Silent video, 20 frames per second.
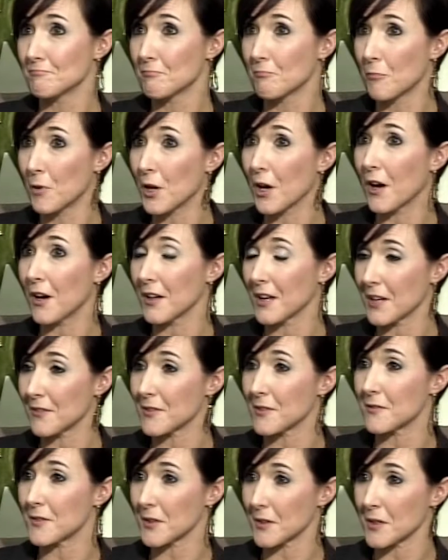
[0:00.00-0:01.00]
we all have
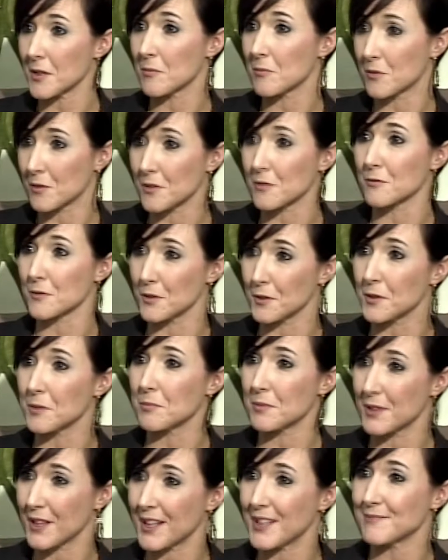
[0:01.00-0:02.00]
a very important role to
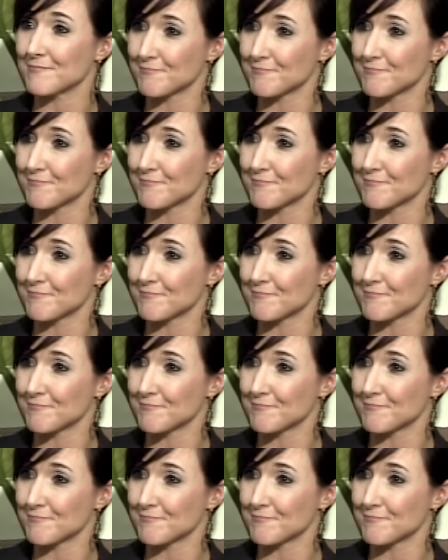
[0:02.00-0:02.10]
play.